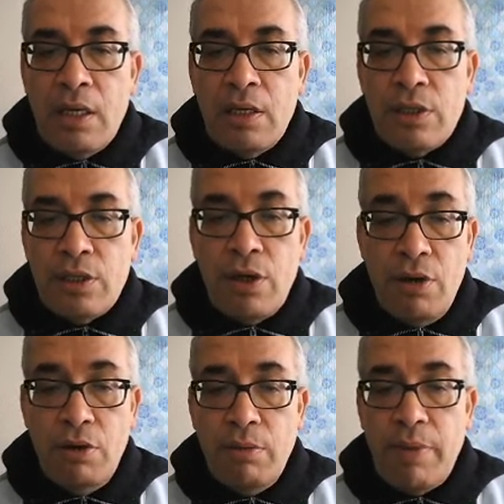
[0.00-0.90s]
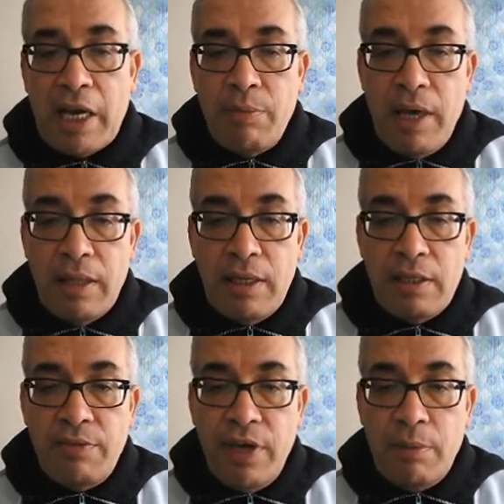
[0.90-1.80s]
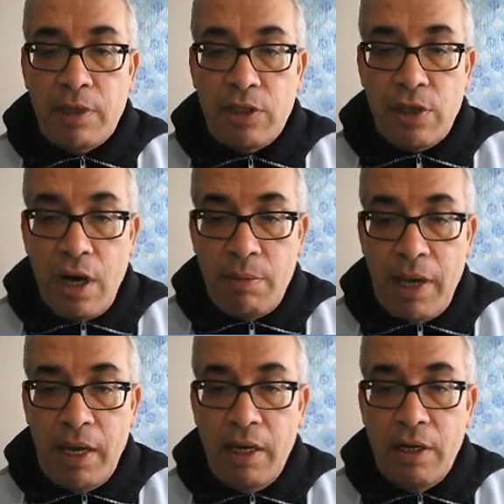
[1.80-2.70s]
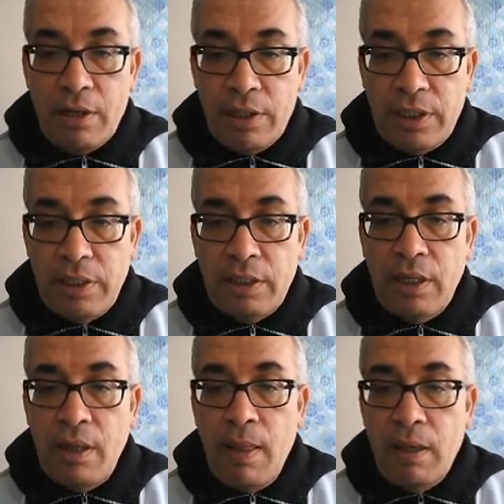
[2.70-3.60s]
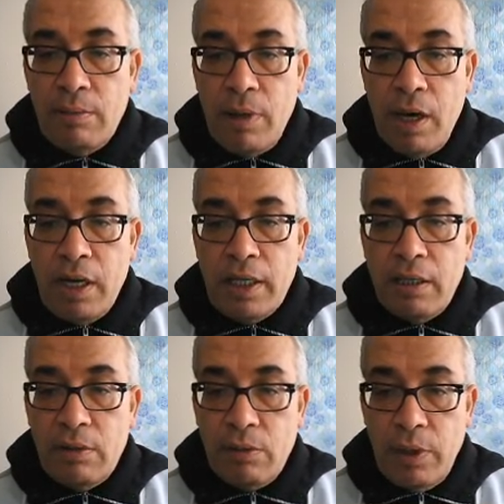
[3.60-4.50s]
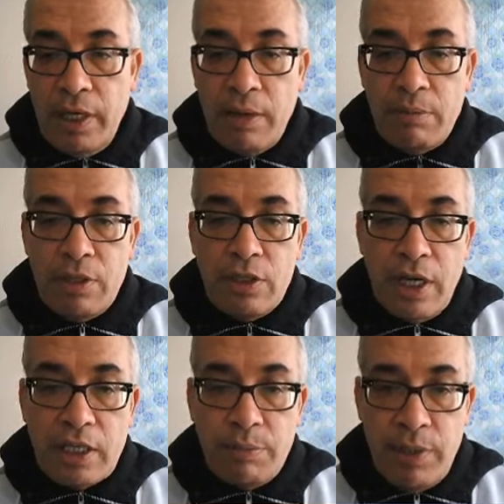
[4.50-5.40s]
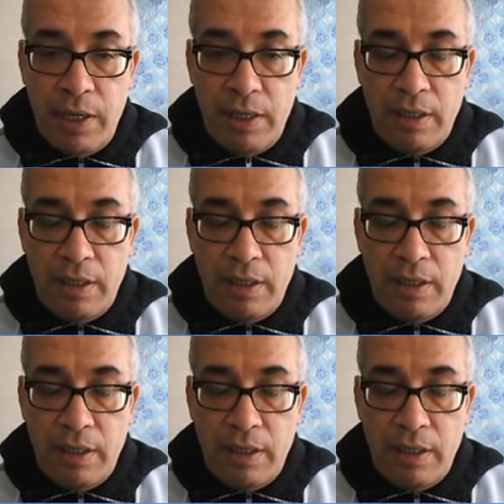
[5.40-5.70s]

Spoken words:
So Macbeth is a famous drama written by William Shakespeare.